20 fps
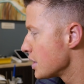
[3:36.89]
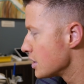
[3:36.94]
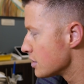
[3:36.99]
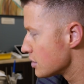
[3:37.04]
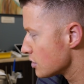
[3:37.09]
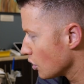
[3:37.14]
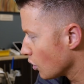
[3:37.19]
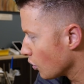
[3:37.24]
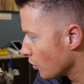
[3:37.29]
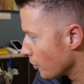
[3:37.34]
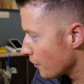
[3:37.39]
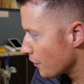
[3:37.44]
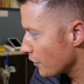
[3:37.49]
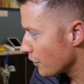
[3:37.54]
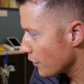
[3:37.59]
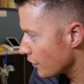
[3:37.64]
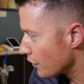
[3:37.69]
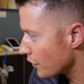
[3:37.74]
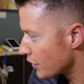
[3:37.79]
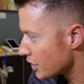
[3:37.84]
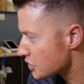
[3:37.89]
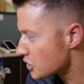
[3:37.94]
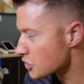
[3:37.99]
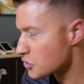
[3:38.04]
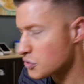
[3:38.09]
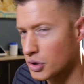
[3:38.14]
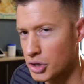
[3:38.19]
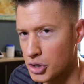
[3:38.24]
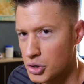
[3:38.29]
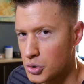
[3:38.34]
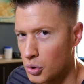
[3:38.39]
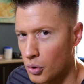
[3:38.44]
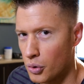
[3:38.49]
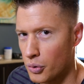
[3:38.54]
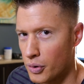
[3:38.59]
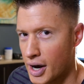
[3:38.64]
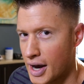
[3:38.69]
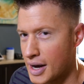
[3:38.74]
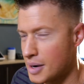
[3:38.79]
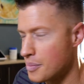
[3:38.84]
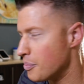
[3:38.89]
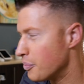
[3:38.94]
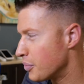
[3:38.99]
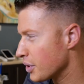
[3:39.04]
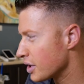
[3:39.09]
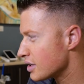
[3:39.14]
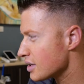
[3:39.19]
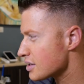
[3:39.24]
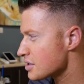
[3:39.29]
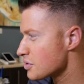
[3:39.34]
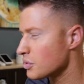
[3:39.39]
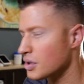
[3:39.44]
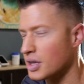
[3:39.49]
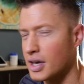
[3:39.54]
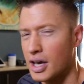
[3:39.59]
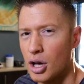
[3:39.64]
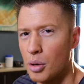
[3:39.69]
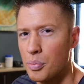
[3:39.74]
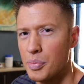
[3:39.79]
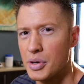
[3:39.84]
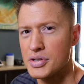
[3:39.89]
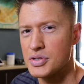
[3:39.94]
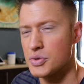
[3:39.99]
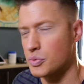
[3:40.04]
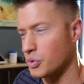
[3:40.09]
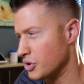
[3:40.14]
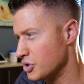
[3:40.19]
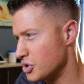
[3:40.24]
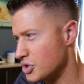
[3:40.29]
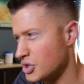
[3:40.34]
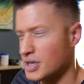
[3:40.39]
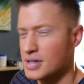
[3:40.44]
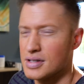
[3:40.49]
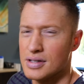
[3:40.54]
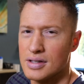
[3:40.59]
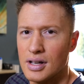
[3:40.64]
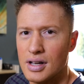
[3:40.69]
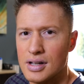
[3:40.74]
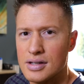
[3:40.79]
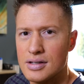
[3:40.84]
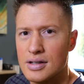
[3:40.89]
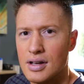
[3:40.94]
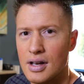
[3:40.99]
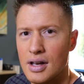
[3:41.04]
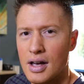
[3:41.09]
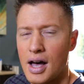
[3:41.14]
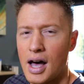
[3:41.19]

So this is really cool, right? But it doesn't really help us with just this.